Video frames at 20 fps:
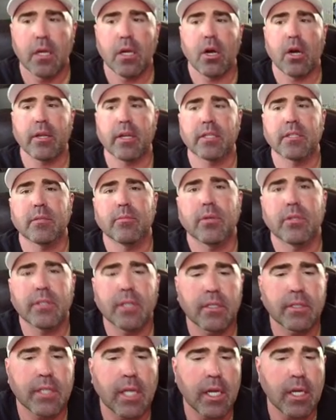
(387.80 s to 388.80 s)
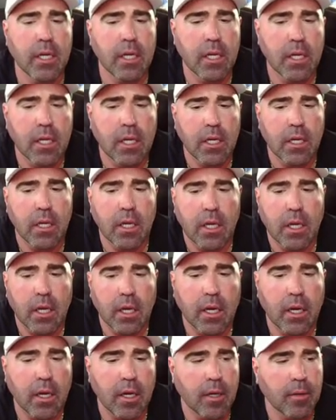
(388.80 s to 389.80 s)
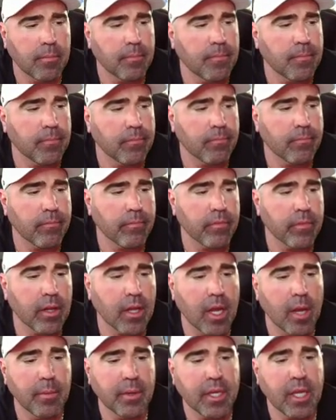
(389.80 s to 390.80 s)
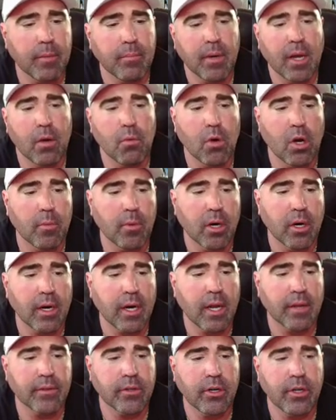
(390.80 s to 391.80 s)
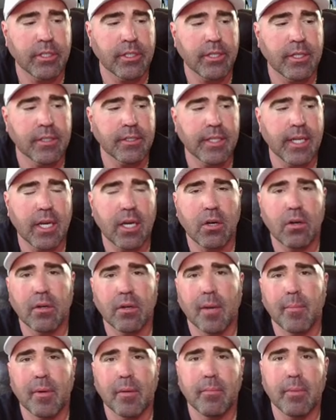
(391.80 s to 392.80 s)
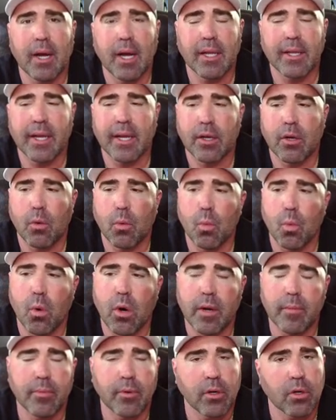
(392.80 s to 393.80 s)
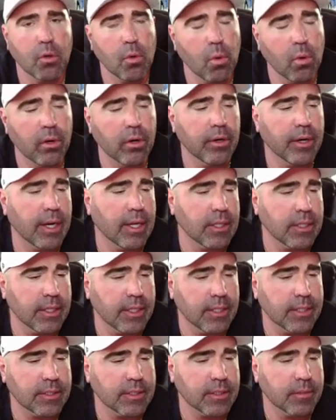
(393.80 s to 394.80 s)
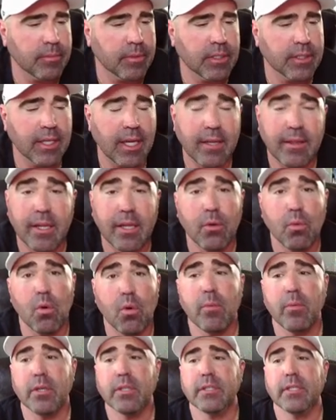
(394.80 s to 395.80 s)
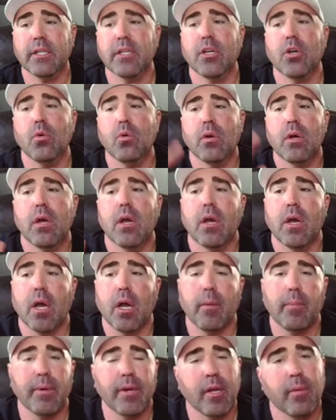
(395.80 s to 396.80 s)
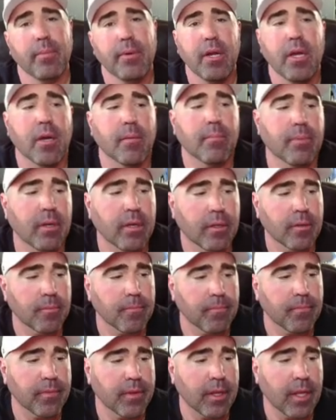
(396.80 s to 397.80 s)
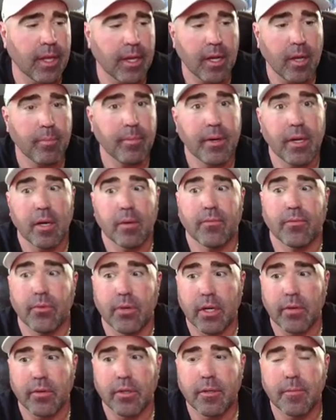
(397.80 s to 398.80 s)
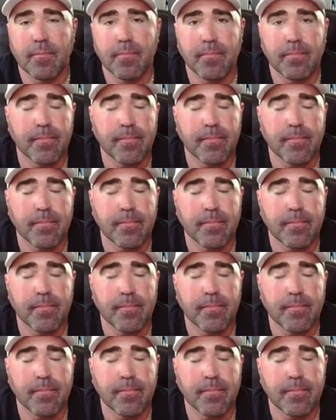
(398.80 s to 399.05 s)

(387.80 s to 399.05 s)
Oh, I thought somebody was outside. Um, I'm going to keep buying Walmart. I got thirty shares now. I'm going to buy like one per quarter at least, because I think Walmart's going to go up and up and up and up and up forever.